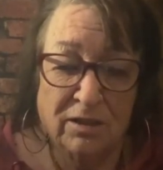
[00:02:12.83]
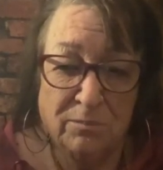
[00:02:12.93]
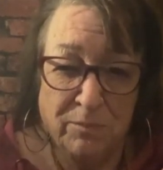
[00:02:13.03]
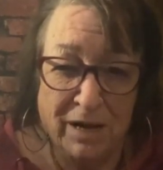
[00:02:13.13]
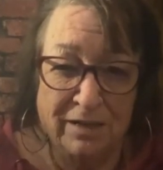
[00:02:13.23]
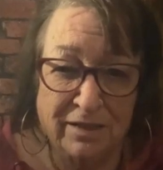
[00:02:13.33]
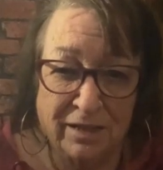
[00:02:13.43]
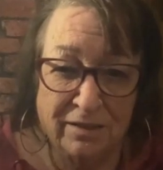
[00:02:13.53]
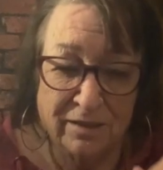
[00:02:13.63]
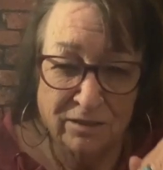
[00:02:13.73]

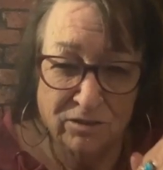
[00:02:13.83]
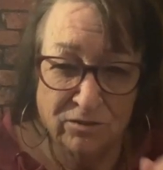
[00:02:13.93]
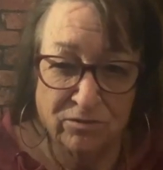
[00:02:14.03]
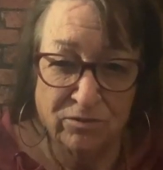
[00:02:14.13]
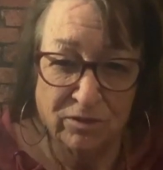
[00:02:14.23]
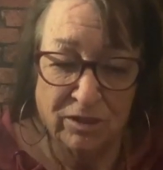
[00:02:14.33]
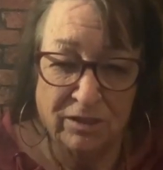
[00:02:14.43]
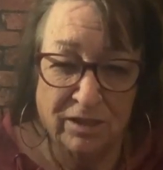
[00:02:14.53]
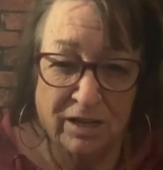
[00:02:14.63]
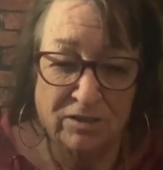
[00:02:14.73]
mandate that you've
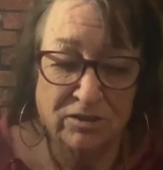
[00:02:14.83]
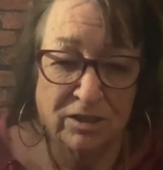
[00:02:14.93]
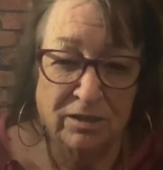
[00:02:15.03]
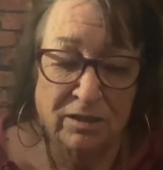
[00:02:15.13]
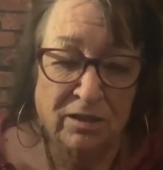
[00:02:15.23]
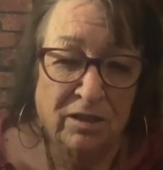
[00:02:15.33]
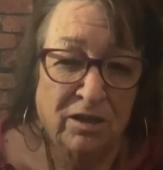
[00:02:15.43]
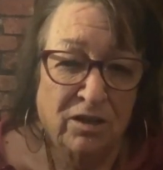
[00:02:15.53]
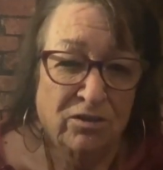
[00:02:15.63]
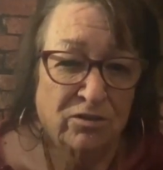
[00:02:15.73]
engaged in.
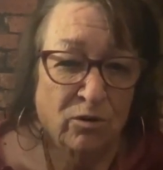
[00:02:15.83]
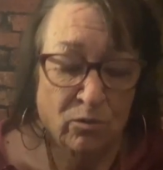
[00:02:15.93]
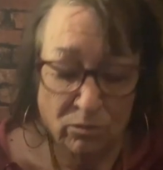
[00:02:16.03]
So